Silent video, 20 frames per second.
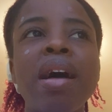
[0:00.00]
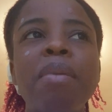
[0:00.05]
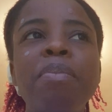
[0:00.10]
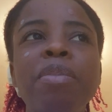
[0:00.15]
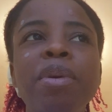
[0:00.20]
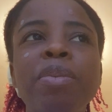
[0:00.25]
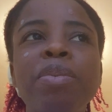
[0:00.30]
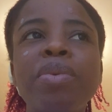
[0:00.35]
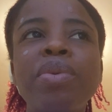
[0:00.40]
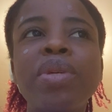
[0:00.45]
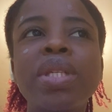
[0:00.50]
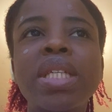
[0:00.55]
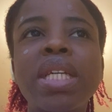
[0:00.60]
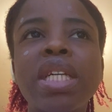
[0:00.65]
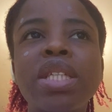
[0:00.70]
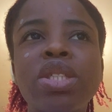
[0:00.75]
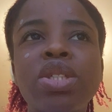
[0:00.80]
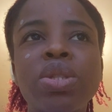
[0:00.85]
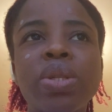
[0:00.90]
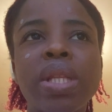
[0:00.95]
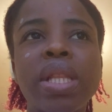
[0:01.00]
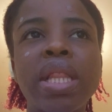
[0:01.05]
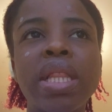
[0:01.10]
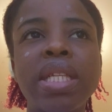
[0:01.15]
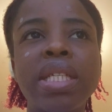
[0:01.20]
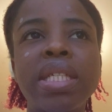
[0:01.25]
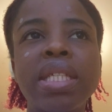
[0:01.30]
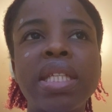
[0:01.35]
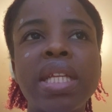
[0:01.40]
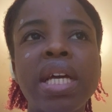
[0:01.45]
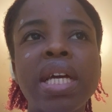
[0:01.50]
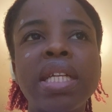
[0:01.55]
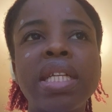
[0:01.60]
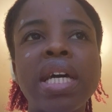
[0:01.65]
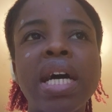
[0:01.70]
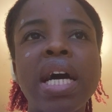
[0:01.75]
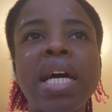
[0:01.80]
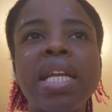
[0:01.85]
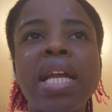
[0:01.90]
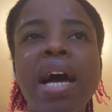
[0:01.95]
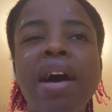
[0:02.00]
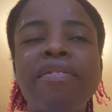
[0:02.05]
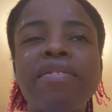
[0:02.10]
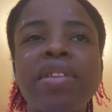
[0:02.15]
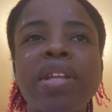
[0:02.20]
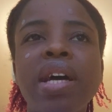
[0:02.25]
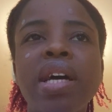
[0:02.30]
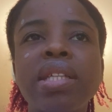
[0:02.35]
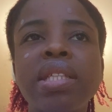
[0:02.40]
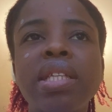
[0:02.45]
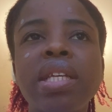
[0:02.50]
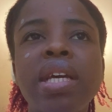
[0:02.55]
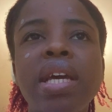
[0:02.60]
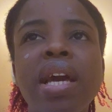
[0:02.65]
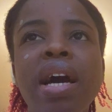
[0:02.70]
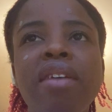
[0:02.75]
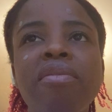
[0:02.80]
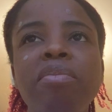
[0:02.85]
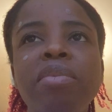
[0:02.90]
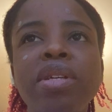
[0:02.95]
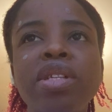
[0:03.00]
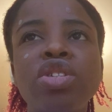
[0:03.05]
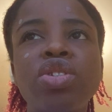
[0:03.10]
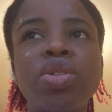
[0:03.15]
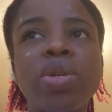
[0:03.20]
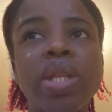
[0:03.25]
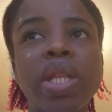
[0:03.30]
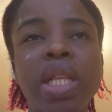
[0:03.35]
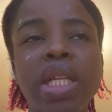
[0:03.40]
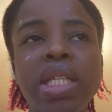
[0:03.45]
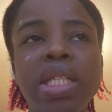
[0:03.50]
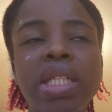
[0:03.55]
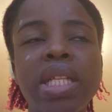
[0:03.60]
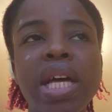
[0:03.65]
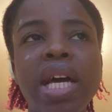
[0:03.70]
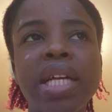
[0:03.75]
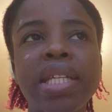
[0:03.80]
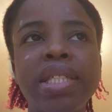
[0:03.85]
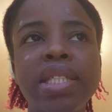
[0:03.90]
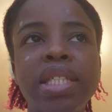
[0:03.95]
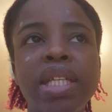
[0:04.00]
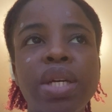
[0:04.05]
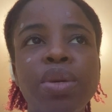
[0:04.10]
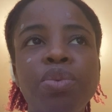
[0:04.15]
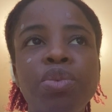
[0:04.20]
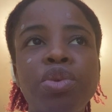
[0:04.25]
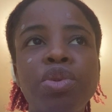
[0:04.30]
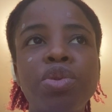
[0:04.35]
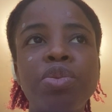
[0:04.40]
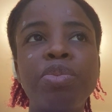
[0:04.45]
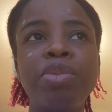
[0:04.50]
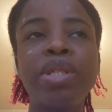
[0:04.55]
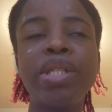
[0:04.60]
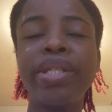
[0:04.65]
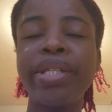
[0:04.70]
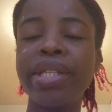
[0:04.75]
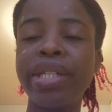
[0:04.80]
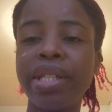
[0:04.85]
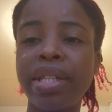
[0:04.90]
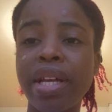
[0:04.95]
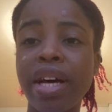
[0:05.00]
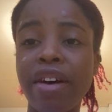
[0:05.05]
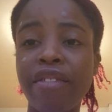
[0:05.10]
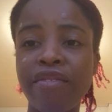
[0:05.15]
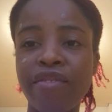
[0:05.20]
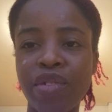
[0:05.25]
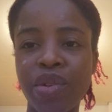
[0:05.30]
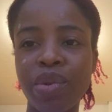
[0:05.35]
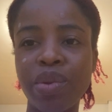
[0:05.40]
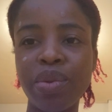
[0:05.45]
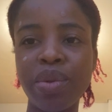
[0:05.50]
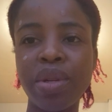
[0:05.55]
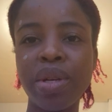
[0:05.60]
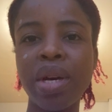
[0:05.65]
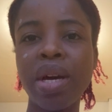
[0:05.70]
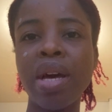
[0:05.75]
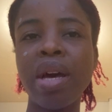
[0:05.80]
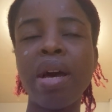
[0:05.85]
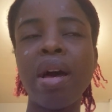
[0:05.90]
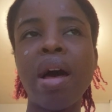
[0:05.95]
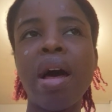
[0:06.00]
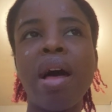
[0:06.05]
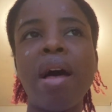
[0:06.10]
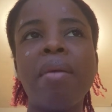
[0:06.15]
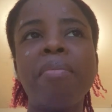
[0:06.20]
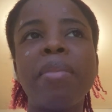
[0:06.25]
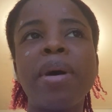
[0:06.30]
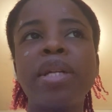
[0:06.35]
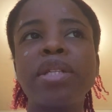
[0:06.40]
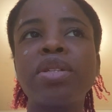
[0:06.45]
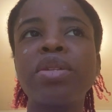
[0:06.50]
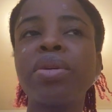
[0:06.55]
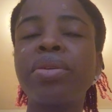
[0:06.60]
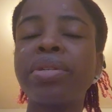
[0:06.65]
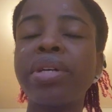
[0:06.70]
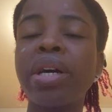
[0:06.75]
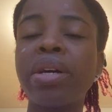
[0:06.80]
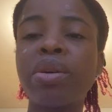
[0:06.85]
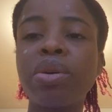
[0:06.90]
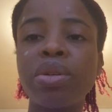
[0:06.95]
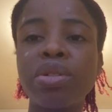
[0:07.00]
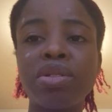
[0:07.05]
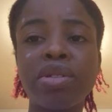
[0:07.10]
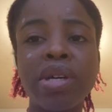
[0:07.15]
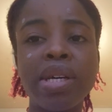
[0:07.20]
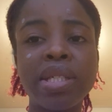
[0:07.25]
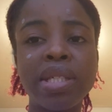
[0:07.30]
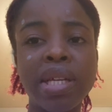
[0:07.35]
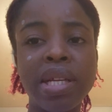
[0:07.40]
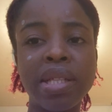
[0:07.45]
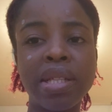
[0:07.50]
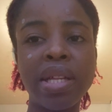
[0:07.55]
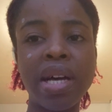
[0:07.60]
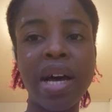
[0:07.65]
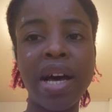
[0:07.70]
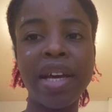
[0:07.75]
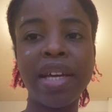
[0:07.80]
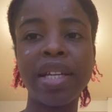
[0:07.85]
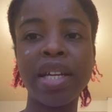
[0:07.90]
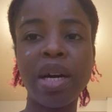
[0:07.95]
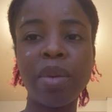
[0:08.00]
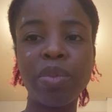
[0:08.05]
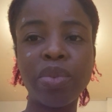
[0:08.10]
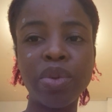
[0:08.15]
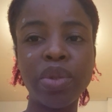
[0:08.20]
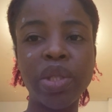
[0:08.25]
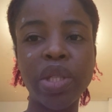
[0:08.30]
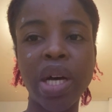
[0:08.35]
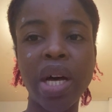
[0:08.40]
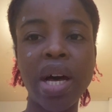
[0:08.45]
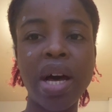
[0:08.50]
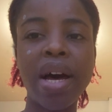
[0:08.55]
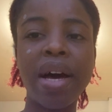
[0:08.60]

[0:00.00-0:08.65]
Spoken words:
People will get shortlisted, and after they have been shortlisted, they will be interviewed at the Korean Cultural Center in Abuja.